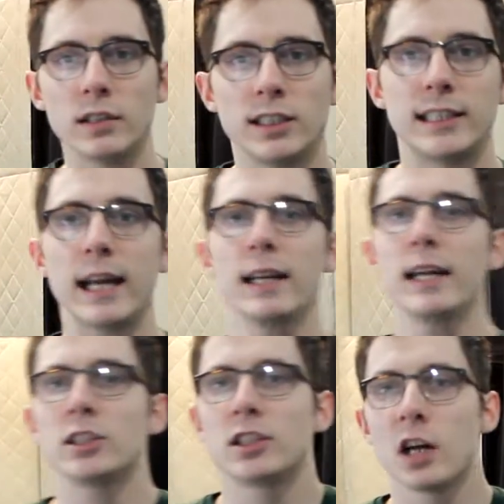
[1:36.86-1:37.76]
stand
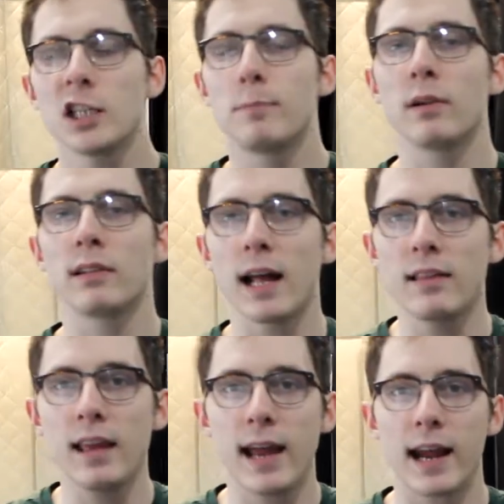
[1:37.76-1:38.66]
as such, but
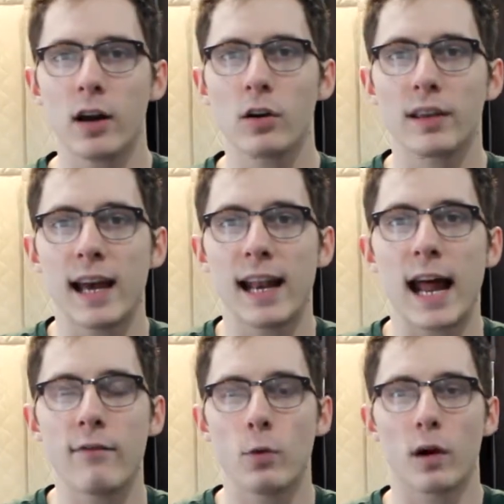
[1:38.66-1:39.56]
let the air get
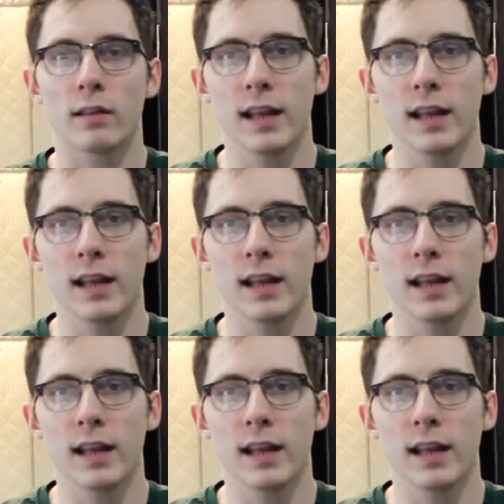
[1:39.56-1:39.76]
everywhere.